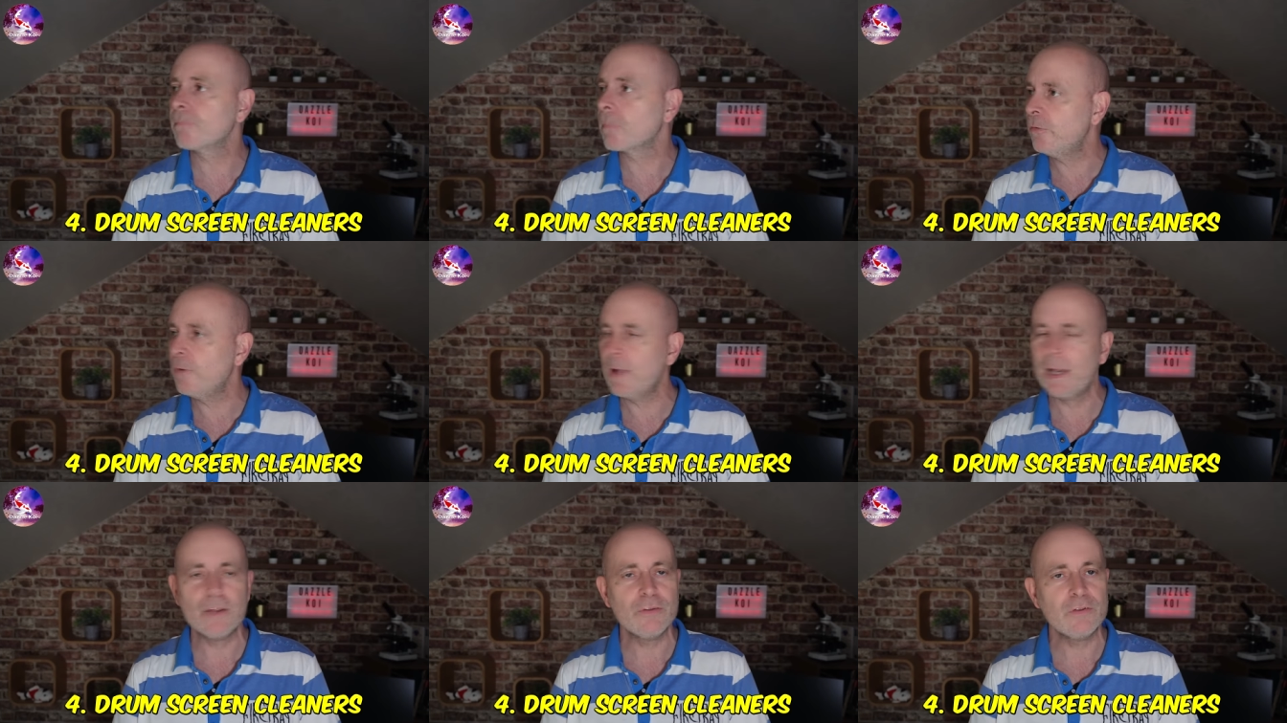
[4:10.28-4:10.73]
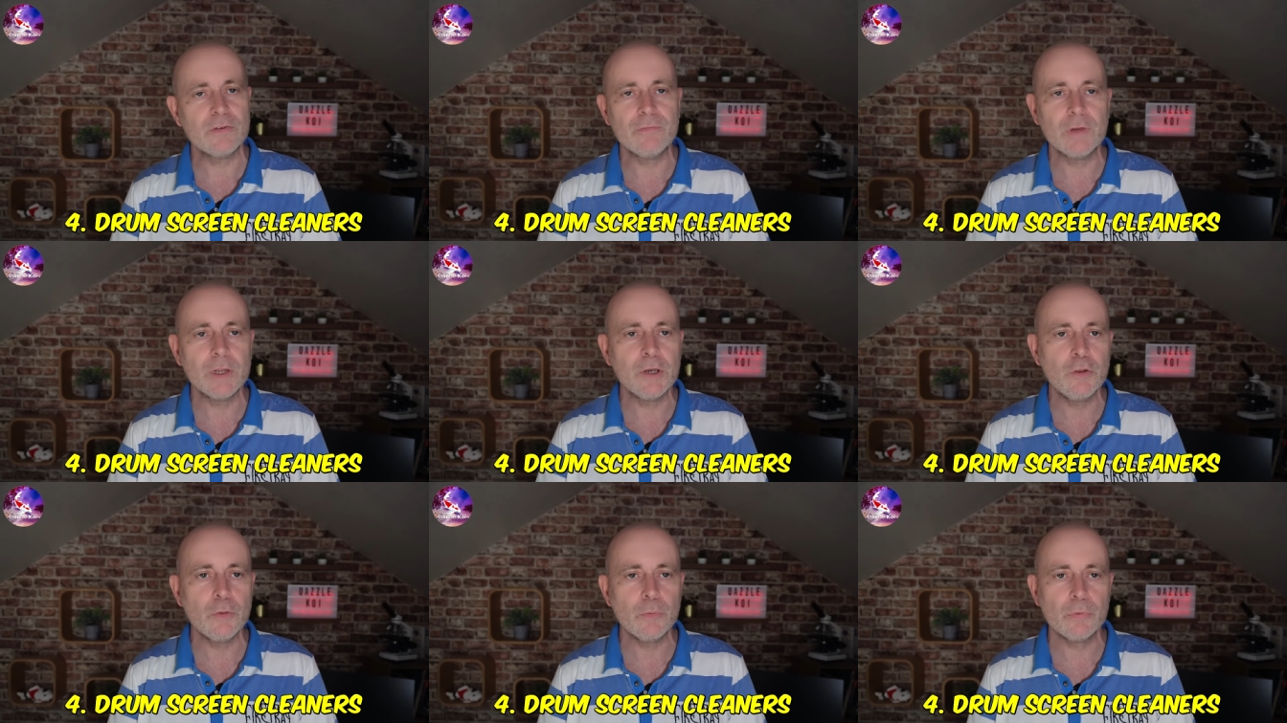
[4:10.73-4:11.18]
A
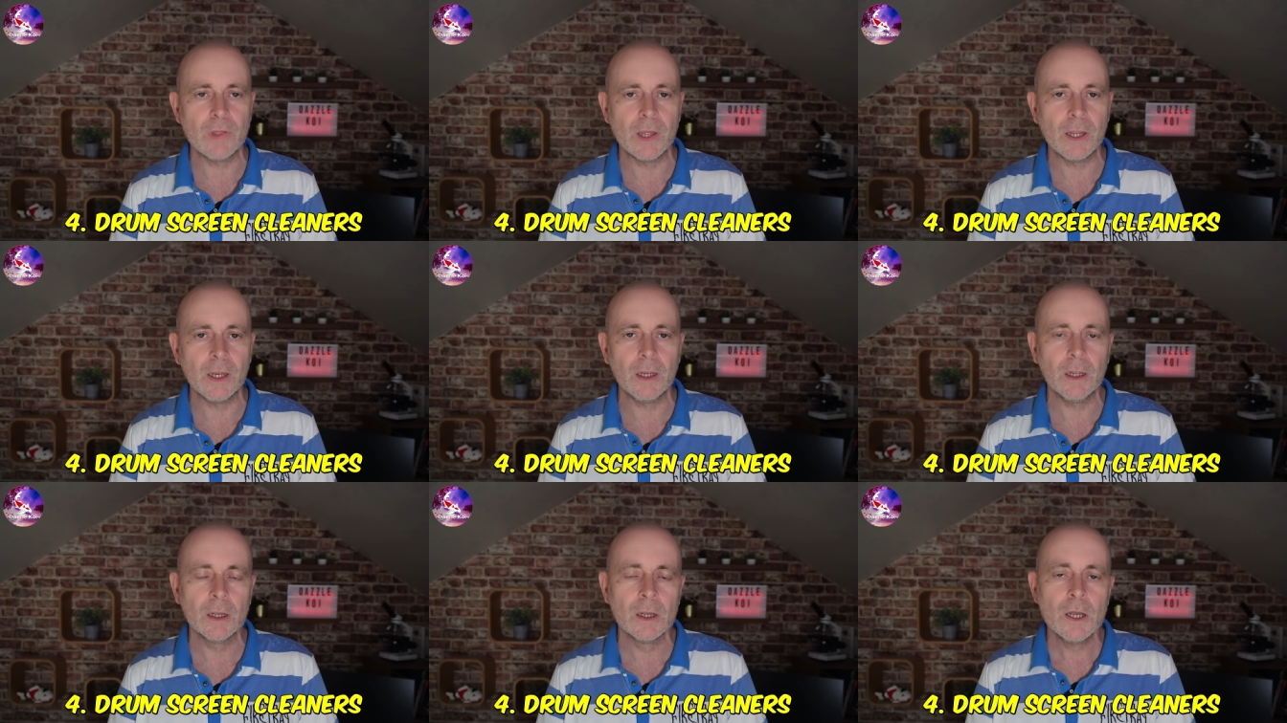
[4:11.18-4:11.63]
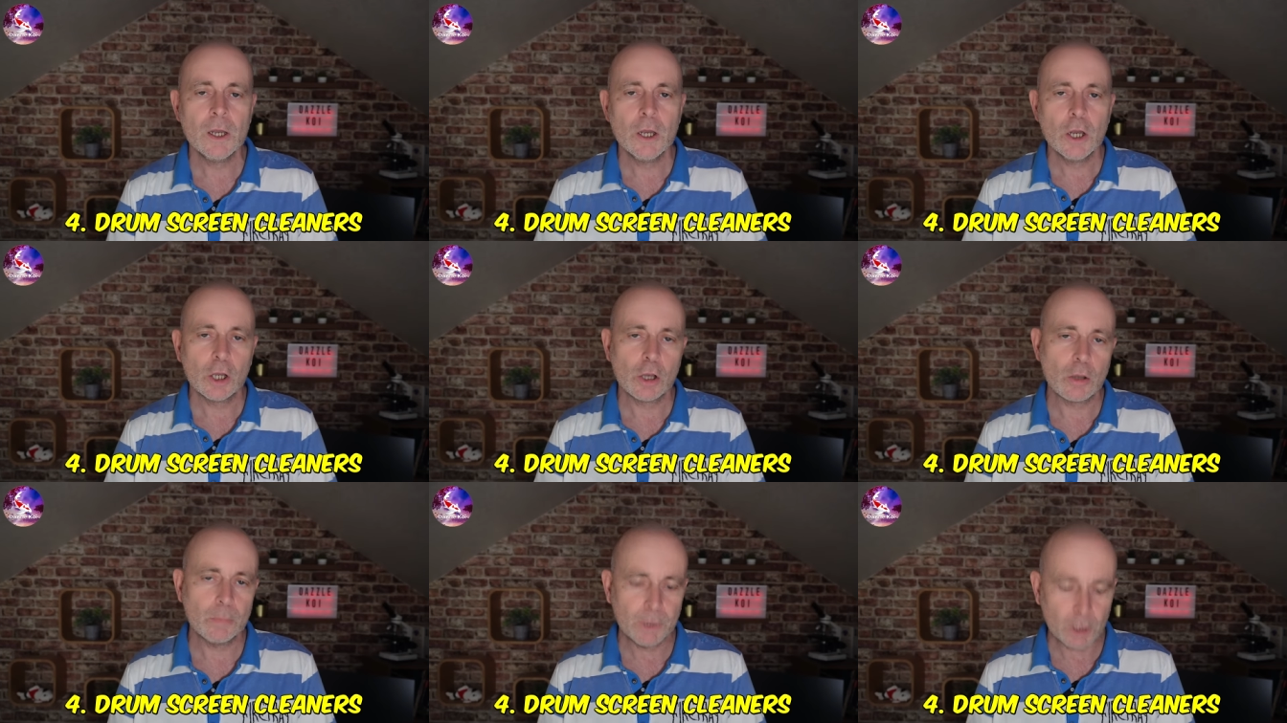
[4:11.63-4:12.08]
relatively new thing.
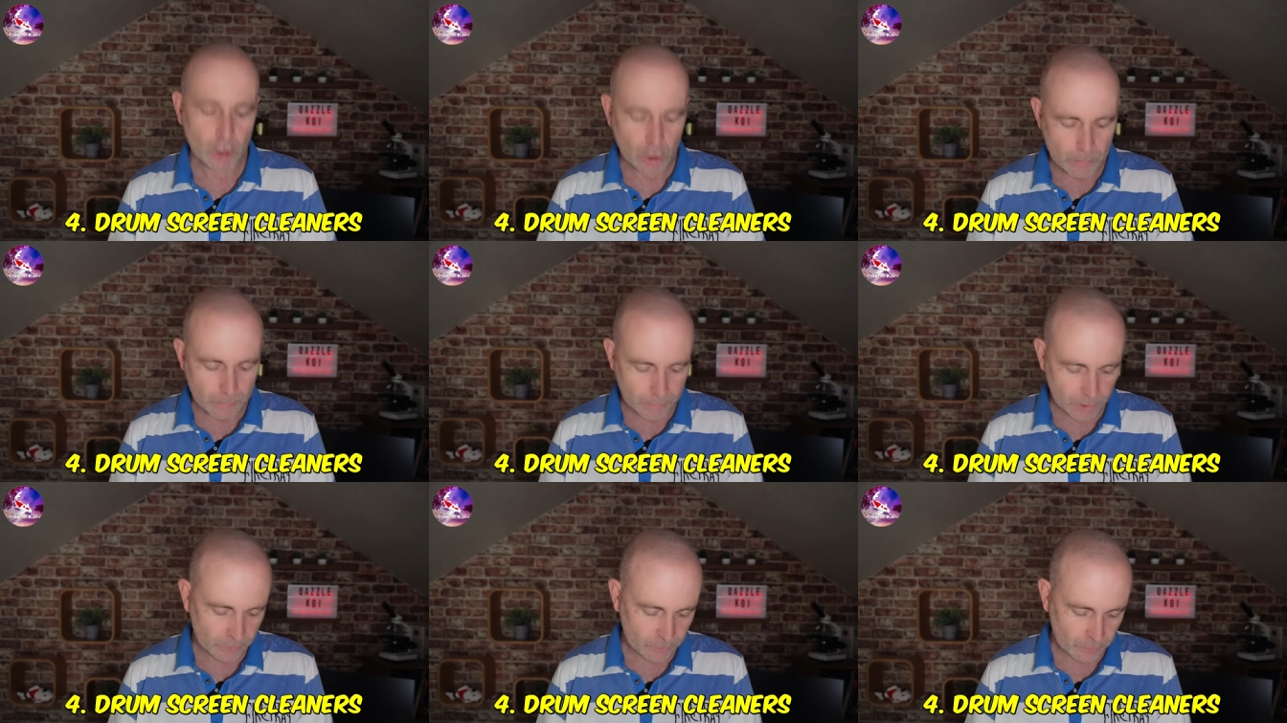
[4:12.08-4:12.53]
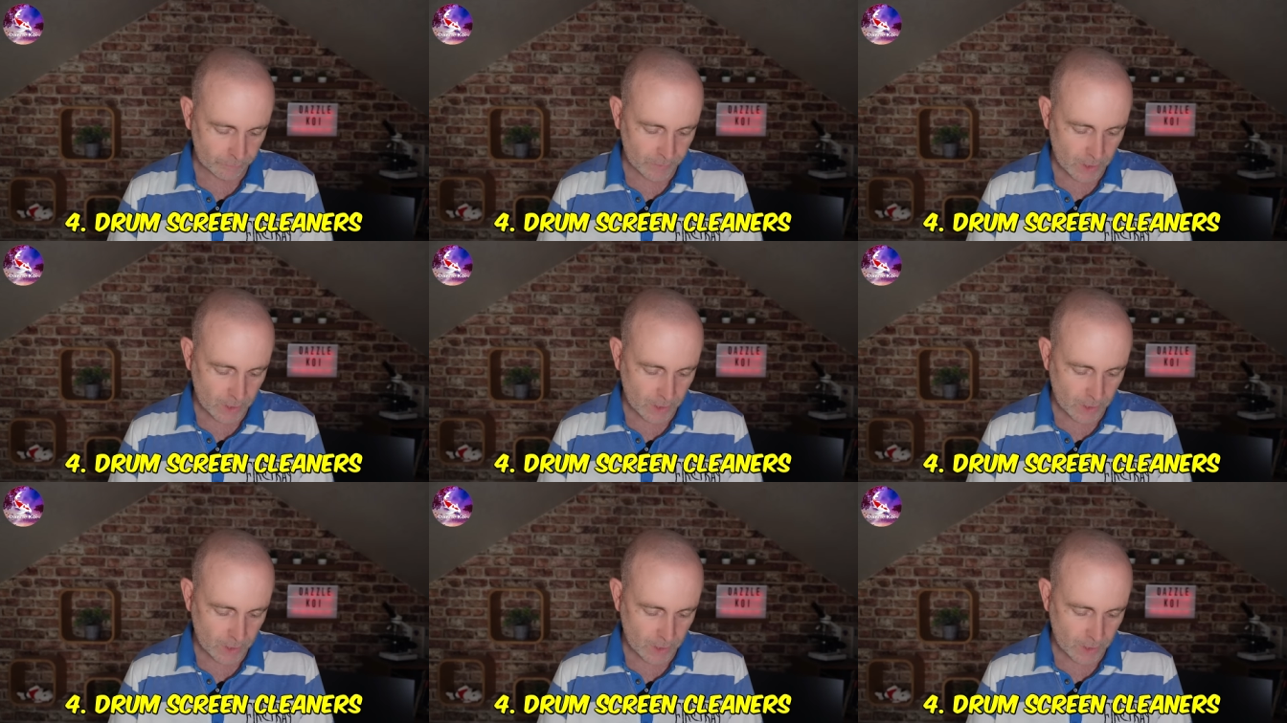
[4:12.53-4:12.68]
A couple of companies